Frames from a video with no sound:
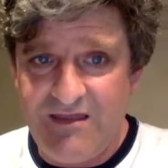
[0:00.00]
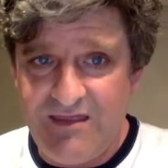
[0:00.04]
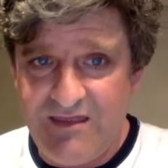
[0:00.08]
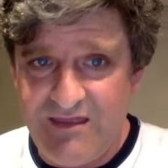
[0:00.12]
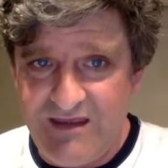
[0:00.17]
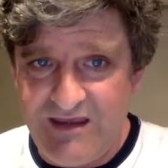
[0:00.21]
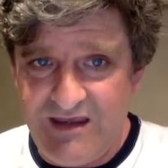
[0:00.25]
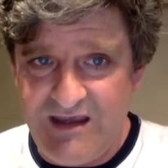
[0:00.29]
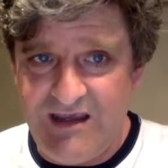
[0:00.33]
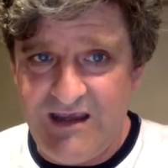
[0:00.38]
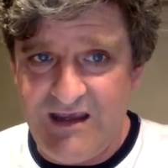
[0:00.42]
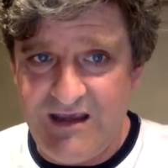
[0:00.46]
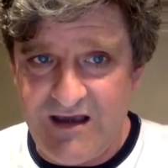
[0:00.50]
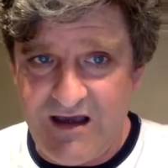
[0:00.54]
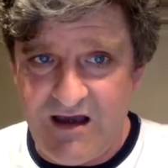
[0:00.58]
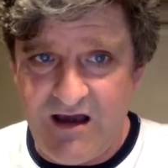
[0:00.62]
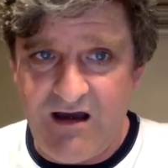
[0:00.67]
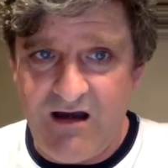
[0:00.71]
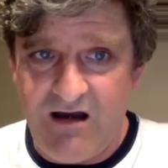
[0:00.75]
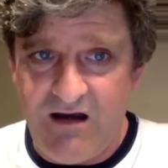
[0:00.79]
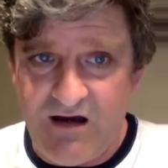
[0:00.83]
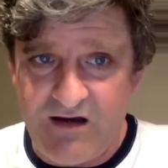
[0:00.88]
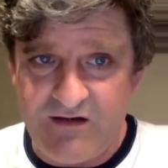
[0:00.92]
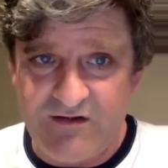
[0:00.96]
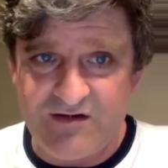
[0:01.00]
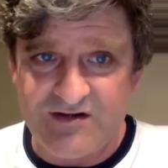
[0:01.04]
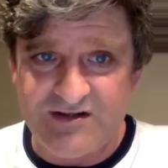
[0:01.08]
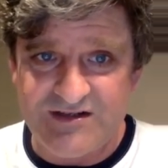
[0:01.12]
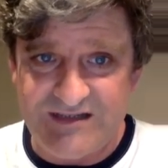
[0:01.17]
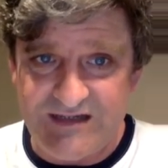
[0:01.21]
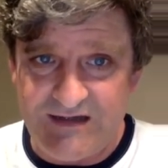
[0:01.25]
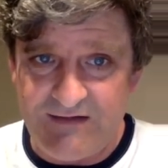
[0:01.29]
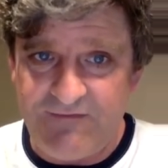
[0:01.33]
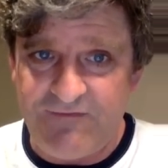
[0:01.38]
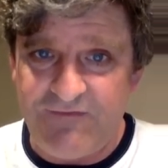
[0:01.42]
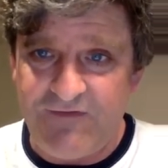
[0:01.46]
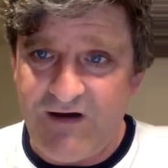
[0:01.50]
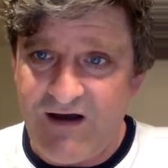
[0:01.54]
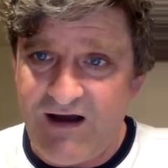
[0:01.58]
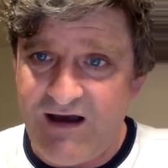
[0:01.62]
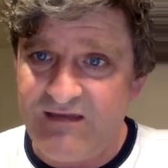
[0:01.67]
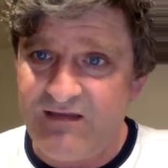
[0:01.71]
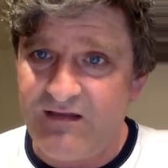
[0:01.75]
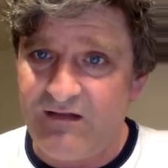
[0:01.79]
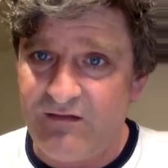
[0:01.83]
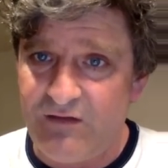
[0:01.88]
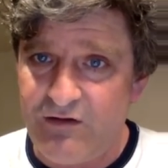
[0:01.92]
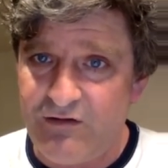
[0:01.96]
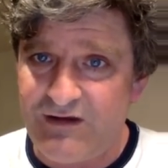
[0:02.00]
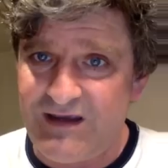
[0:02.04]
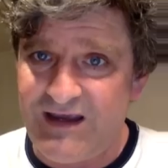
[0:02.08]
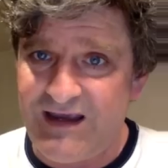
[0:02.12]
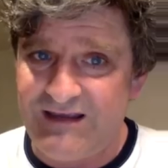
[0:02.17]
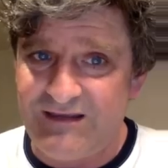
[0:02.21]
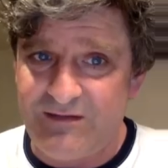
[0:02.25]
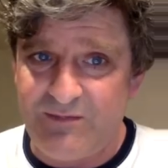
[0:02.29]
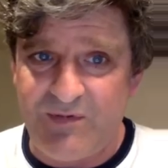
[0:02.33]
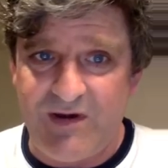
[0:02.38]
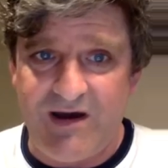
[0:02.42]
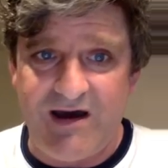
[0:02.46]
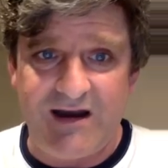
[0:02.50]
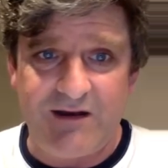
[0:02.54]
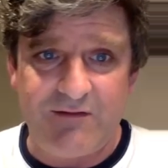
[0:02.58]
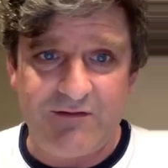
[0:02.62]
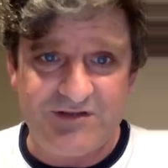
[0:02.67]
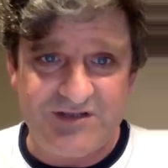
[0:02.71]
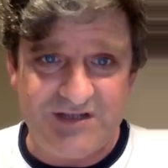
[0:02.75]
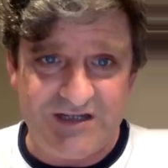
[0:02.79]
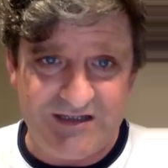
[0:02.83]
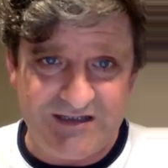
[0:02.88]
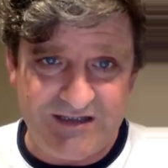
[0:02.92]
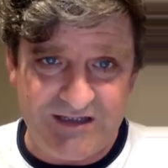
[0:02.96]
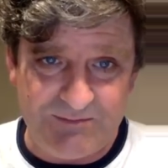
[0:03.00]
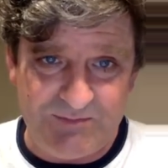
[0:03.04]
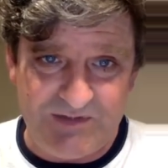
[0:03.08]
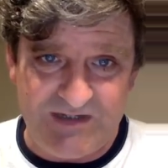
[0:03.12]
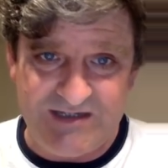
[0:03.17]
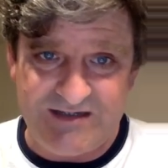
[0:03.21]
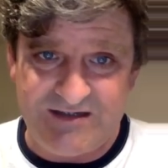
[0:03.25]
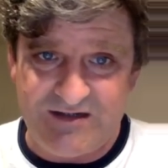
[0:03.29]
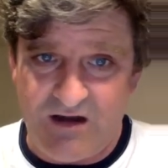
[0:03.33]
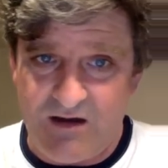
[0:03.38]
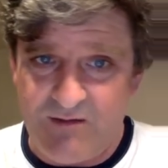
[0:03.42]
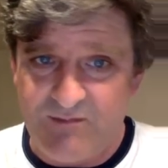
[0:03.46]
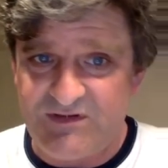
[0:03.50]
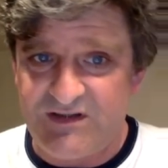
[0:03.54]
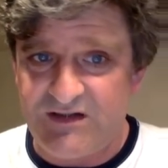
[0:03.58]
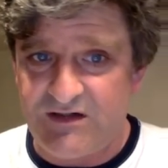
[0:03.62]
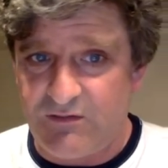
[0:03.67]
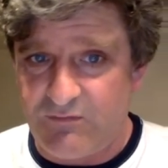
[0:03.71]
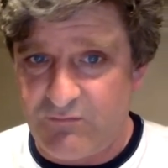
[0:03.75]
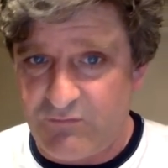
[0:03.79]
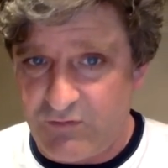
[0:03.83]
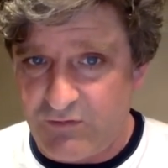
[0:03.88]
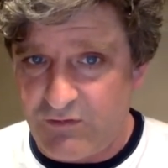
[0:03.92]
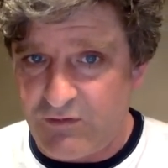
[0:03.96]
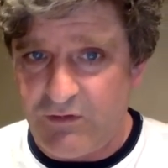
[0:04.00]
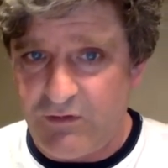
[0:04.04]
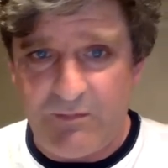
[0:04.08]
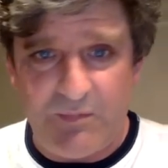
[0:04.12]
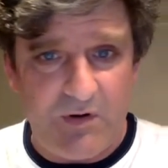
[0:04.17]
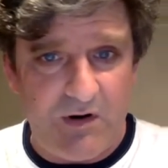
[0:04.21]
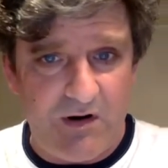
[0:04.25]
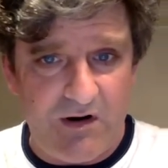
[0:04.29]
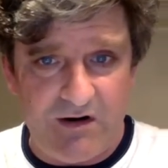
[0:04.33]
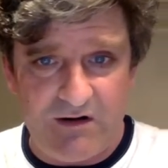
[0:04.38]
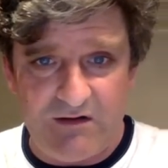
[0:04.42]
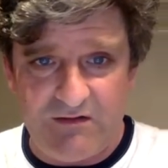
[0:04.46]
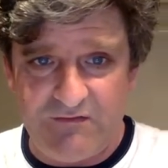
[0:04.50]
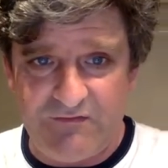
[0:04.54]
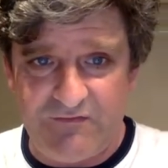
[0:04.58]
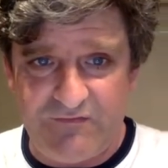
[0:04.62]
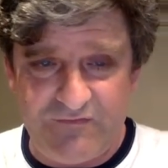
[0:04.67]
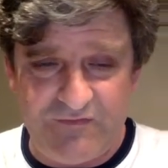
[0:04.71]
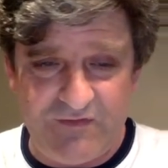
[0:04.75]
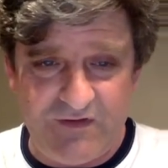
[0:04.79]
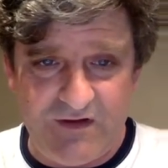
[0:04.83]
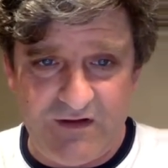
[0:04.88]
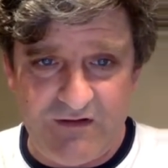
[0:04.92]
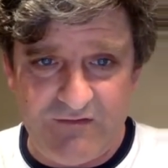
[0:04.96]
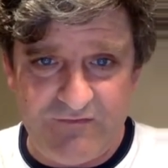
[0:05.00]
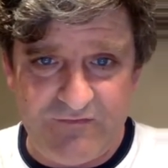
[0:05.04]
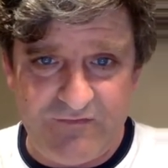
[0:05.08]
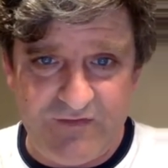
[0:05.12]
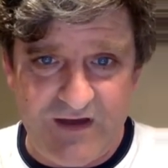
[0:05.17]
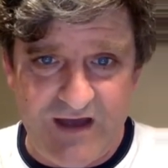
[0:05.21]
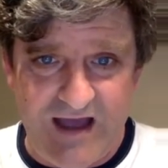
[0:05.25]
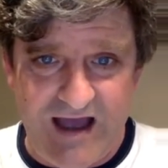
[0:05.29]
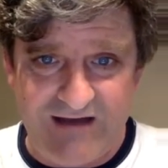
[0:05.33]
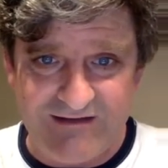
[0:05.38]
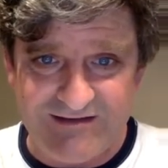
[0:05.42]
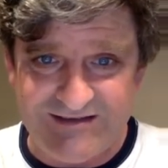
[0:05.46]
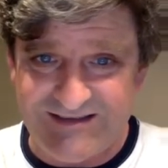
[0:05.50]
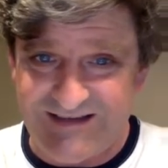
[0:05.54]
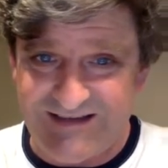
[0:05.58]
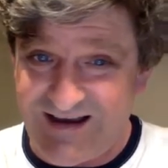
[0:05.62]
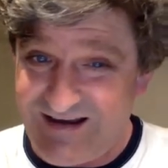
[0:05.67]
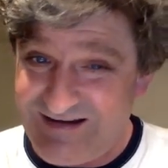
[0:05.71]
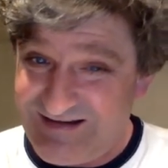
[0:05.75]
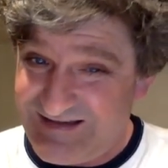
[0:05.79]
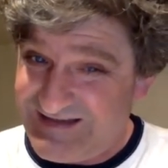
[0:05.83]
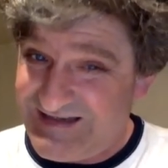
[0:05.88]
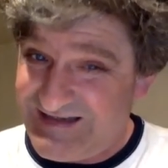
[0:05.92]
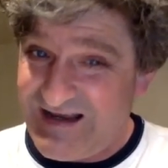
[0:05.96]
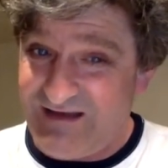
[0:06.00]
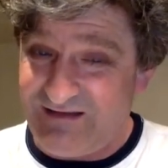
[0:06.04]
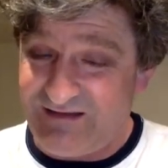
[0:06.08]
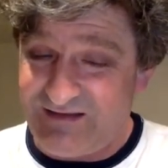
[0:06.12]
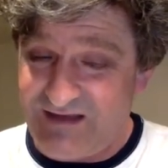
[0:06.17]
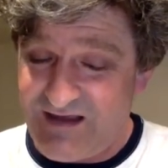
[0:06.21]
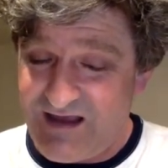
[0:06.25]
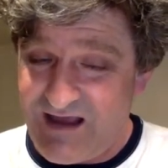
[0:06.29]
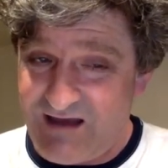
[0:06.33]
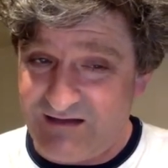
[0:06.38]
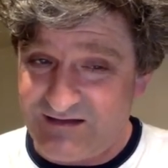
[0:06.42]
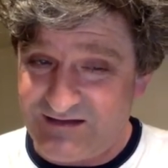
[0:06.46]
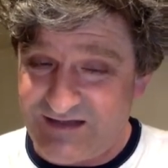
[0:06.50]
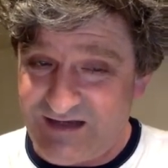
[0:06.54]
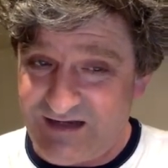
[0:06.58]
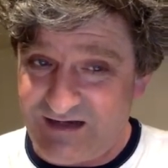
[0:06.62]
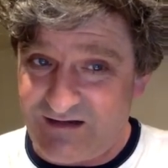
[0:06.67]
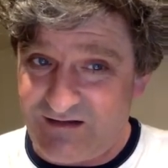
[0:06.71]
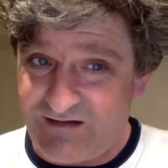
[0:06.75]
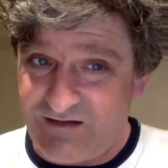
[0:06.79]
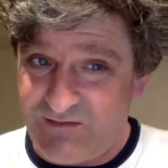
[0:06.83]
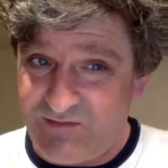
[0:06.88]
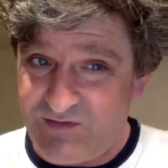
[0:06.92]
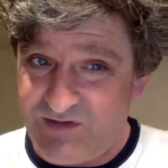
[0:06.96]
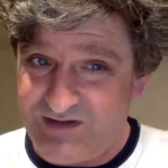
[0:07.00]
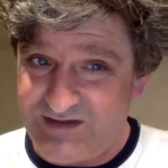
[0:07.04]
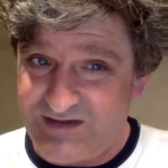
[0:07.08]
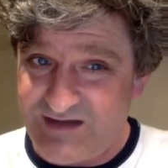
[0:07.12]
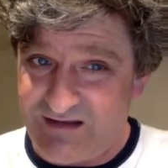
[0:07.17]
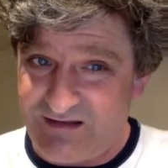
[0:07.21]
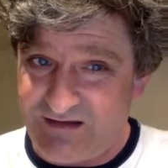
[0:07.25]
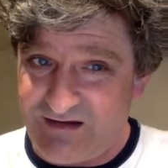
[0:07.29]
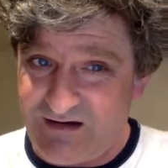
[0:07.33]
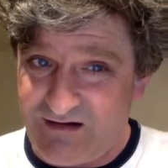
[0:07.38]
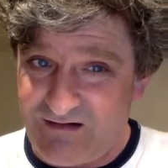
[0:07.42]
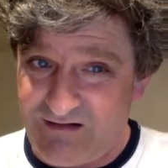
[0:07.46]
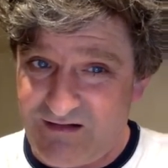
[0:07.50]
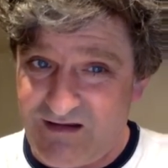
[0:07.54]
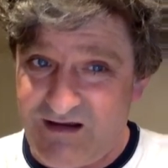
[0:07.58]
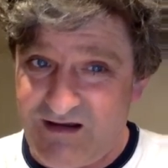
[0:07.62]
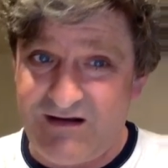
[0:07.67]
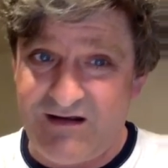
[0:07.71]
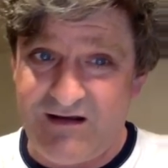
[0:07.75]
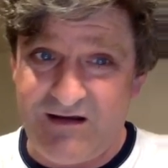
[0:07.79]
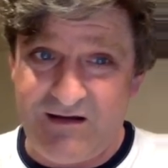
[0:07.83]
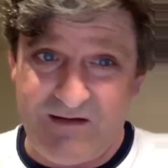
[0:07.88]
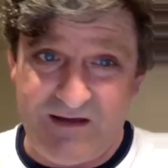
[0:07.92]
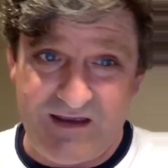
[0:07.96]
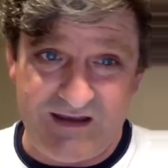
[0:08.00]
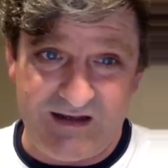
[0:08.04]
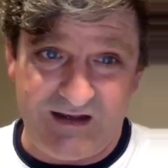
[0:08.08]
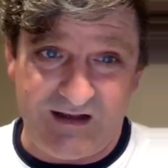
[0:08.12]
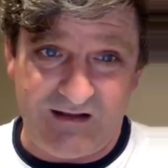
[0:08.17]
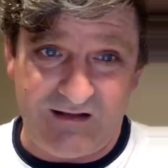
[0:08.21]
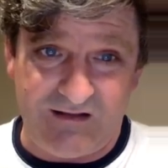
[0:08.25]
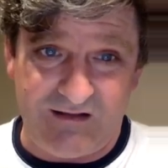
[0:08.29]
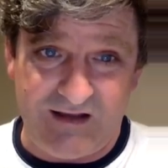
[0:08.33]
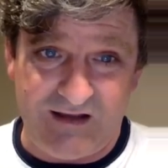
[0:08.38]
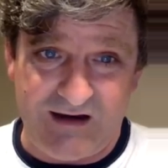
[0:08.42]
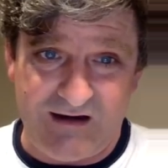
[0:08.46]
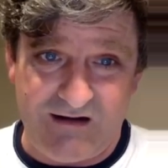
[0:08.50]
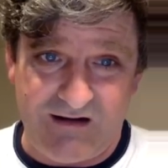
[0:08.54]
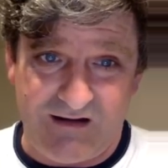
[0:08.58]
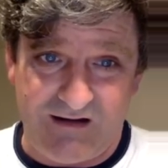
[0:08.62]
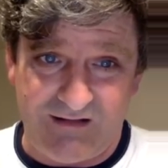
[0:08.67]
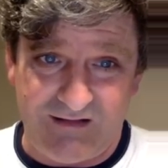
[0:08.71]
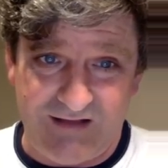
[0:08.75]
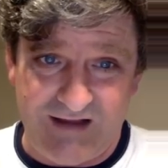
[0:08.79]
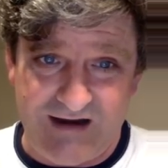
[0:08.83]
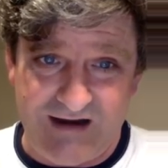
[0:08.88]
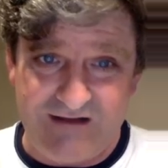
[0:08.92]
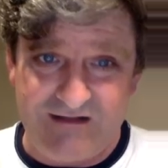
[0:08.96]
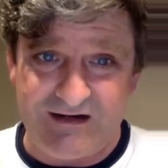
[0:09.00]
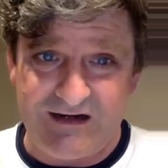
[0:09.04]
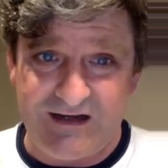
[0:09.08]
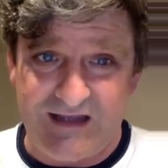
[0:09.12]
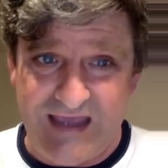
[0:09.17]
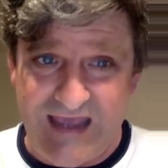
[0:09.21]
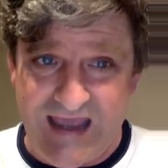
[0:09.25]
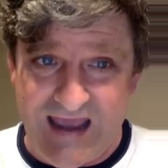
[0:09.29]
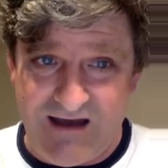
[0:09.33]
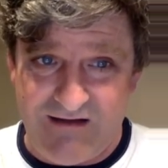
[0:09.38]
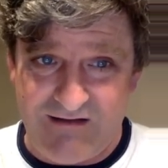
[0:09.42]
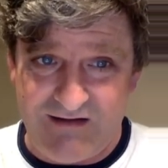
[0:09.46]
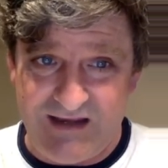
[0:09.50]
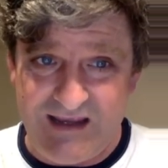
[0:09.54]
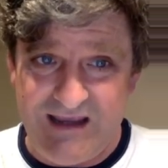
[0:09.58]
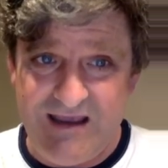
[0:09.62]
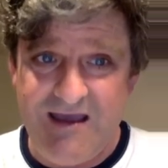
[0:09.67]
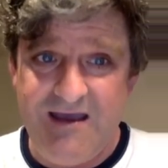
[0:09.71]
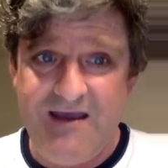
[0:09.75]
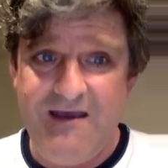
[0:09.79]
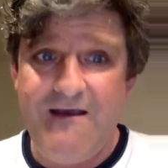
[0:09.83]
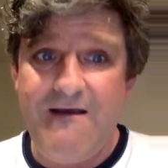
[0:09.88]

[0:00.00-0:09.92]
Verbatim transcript: The uh, hunters did find the locate the body, which had been dumped in a rural part of, of uh, outside South outside Columbia, South Carolina, in Clare, Clarendon County.